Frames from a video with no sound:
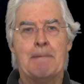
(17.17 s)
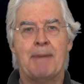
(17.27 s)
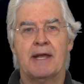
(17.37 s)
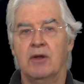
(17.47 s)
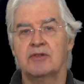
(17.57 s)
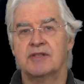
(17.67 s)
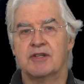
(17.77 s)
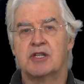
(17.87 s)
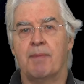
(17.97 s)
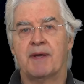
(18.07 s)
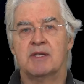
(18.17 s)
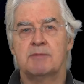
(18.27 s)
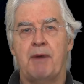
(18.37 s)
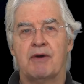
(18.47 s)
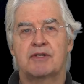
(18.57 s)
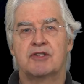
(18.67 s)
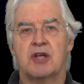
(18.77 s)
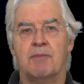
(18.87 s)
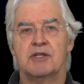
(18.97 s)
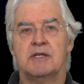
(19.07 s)
Ben looked at the topic and spoke to
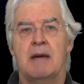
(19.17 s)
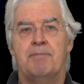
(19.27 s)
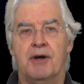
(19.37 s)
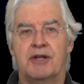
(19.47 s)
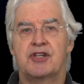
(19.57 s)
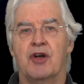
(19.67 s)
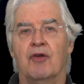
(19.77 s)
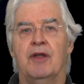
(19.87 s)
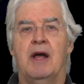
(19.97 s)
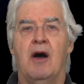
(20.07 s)
Thomas Burnichon